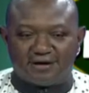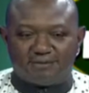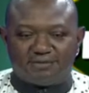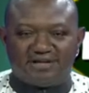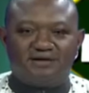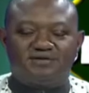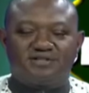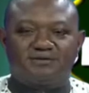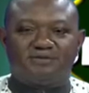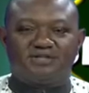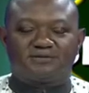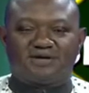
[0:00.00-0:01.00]
My name is
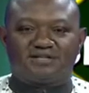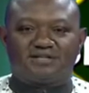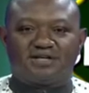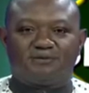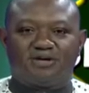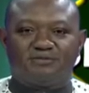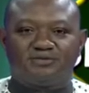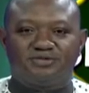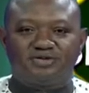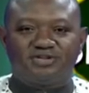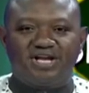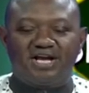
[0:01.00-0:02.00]
Sirmens Patrick Abambu.
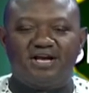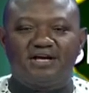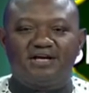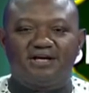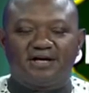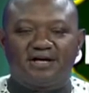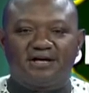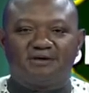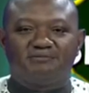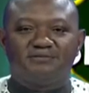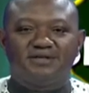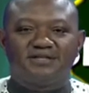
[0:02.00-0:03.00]
Today,
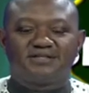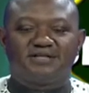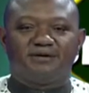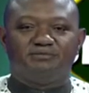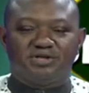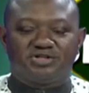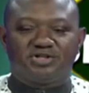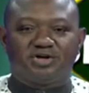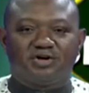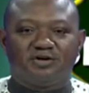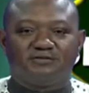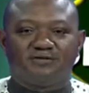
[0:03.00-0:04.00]
it's a mixture
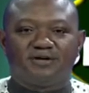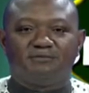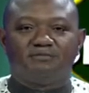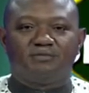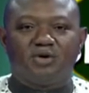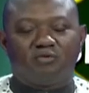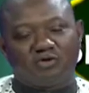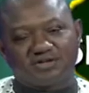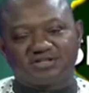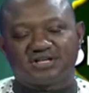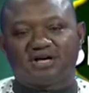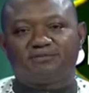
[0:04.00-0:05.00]
of what
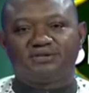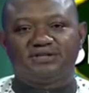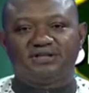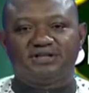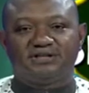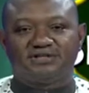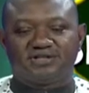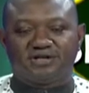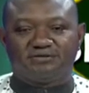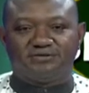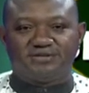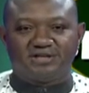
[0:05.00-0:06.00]
is happening in the
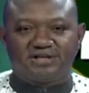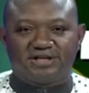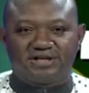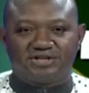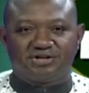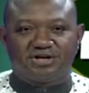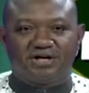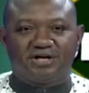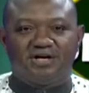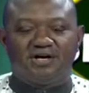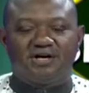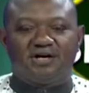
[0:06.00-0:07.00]
security in Nigeria.
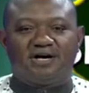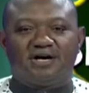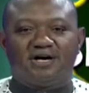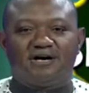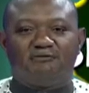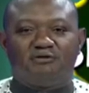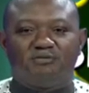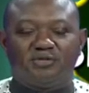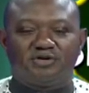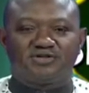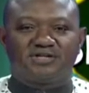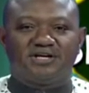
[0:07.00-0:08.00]
We
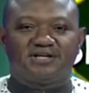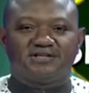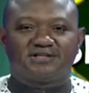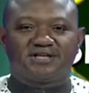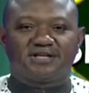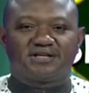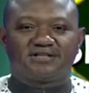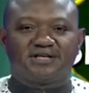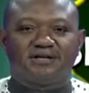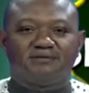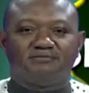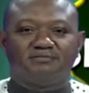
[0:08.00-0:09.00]
must say that
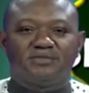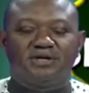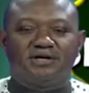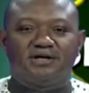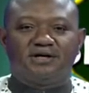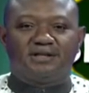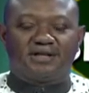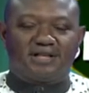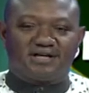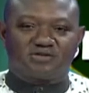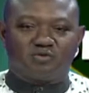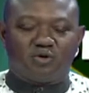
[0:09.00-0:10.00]
in the
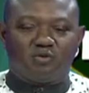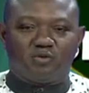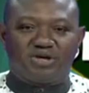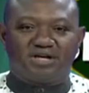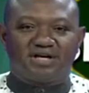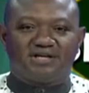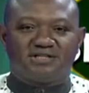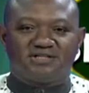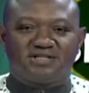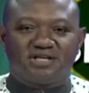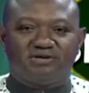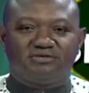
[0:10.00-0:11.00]
last 1 week,
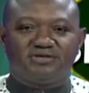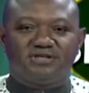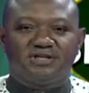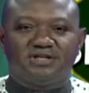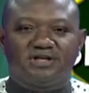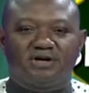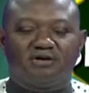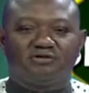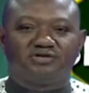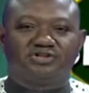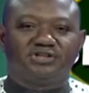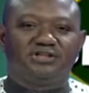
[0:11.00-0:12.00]
security in the
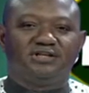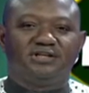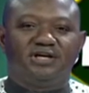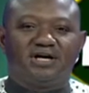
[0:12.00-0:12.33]
country